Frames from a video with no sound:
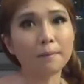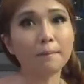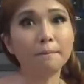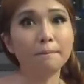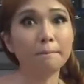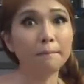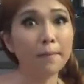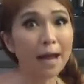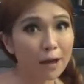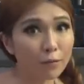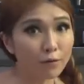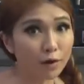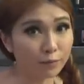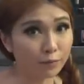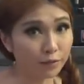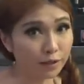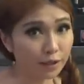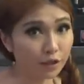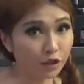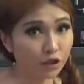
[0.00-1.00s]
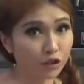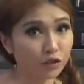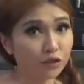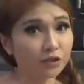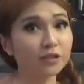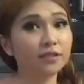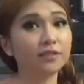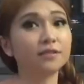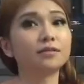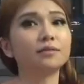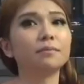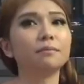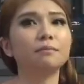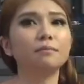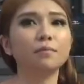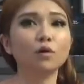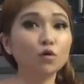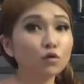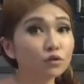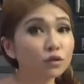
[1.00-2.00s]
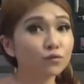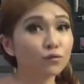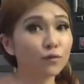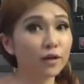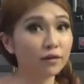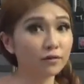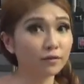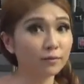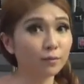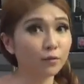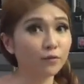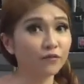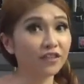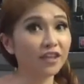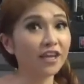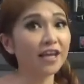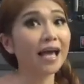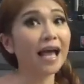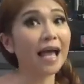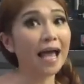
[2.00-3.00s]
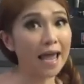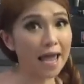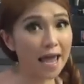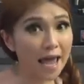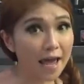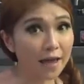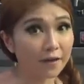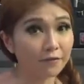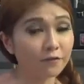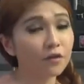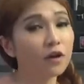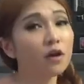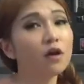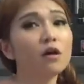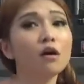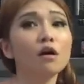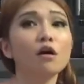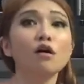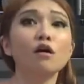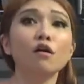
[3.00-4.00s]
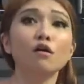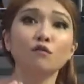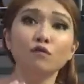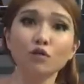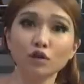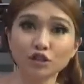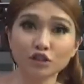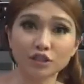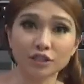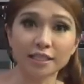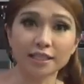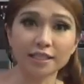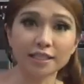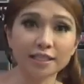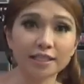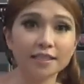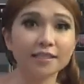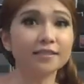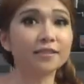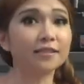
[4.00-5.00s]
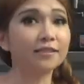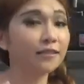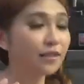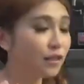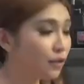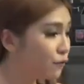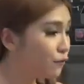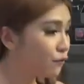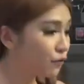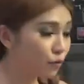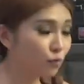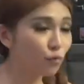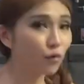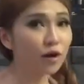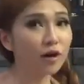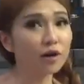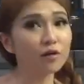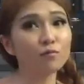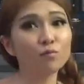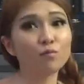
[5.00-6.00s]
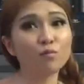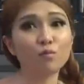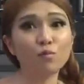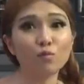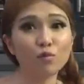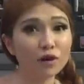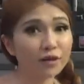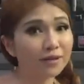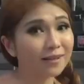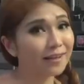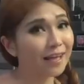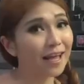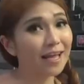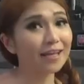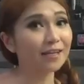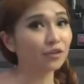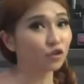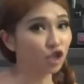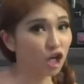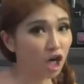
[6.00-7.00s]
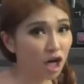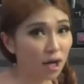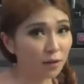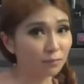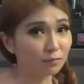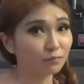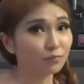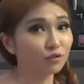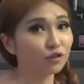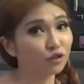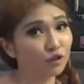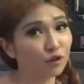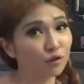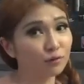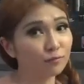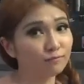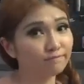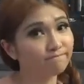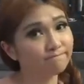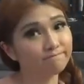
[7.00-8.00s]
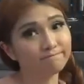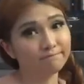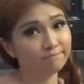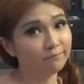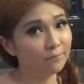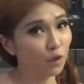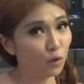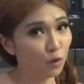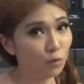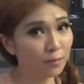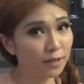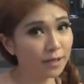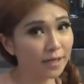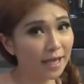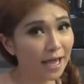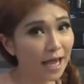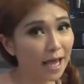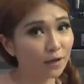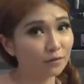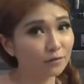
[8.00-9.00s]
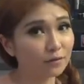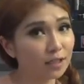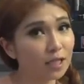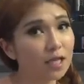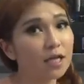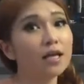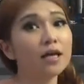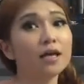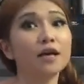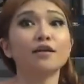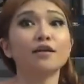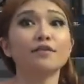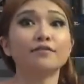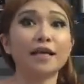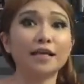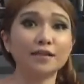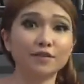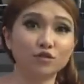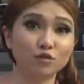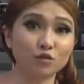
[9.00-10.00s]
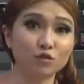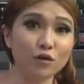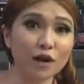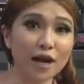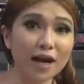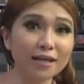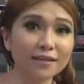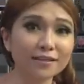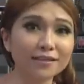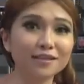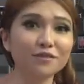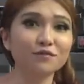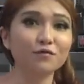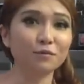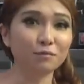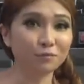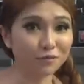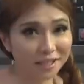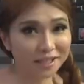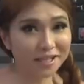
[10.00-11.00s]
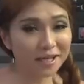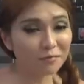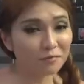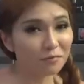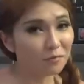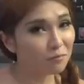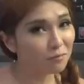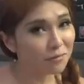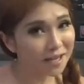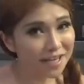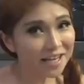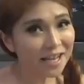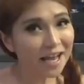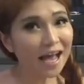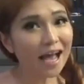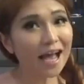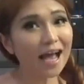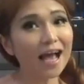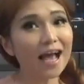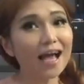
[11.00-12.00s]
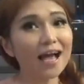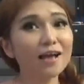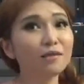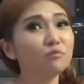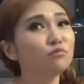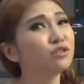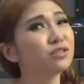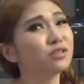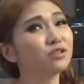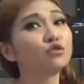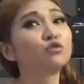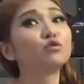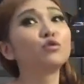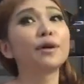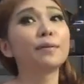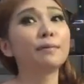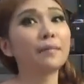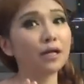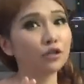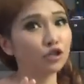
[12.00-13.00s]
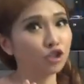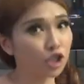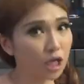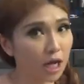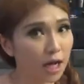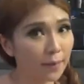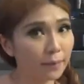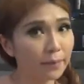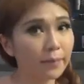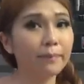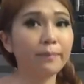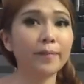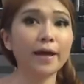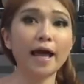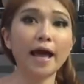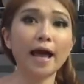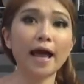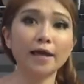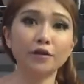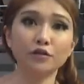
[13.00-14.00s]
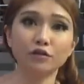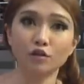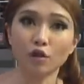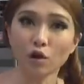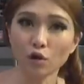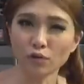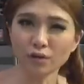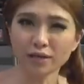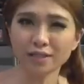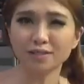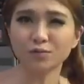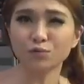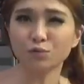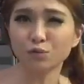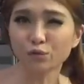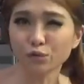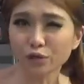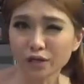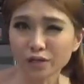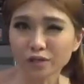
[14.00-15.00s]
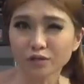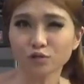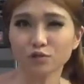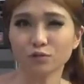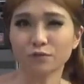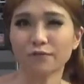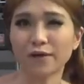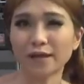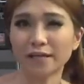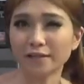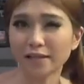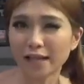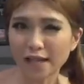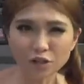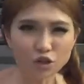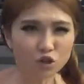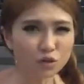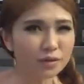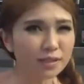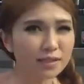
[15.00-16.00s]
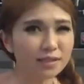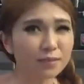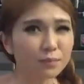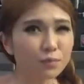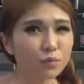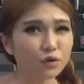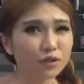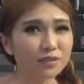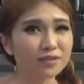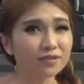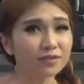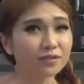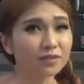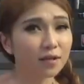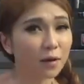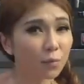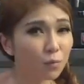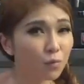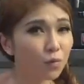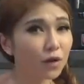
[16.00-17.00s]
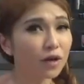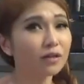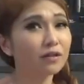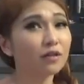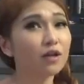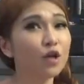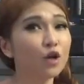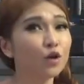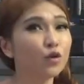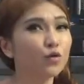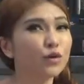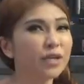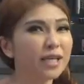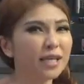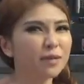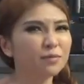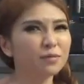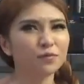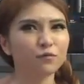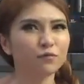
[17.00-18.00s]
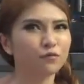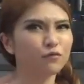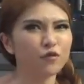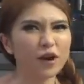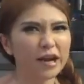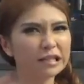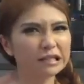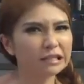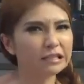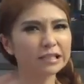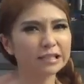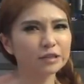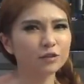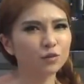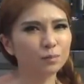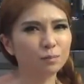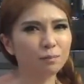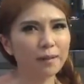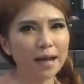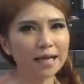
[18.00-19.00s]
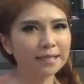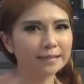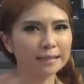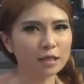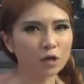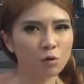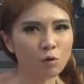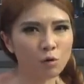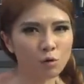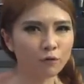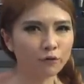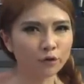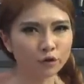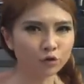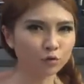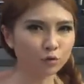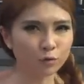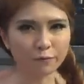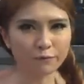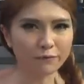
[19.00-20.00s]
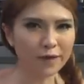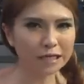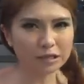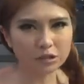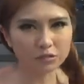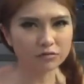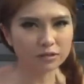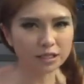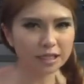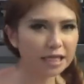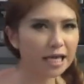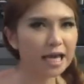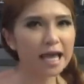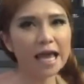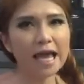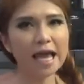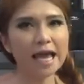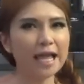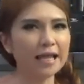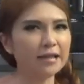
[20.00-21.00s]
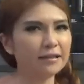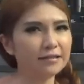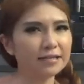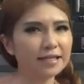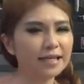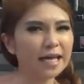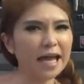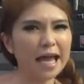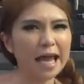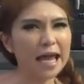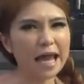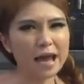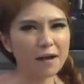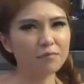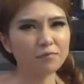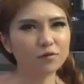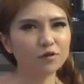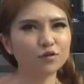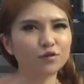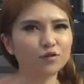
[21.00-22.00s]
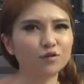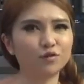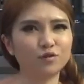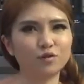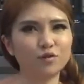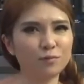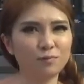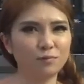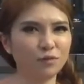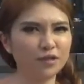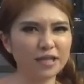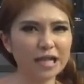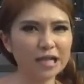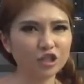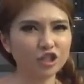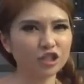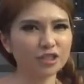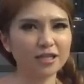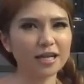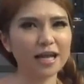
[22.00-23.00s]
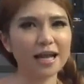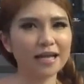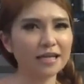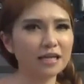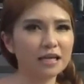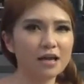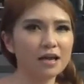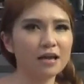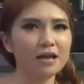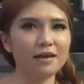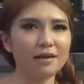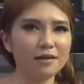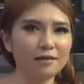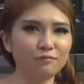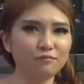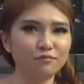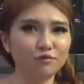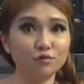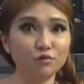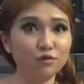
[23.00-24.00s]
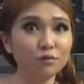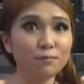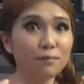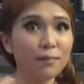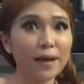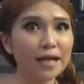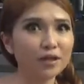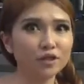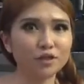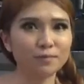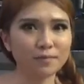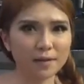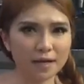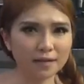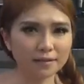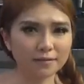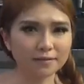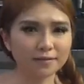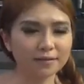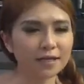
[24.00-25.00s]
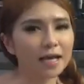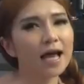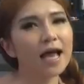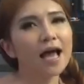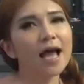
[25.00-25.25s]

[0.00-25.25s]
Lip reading: My reputation is the most valuable thing I have. Fortunately, the new firmware worked like a charm, so nobody count. Thanks to Creality for putting up with me. I'm just doing my job, but I know it's weird to financially support someone who keeps threatening to bicycle over to your factory and take a hammer to your production line if you don't patch bugs.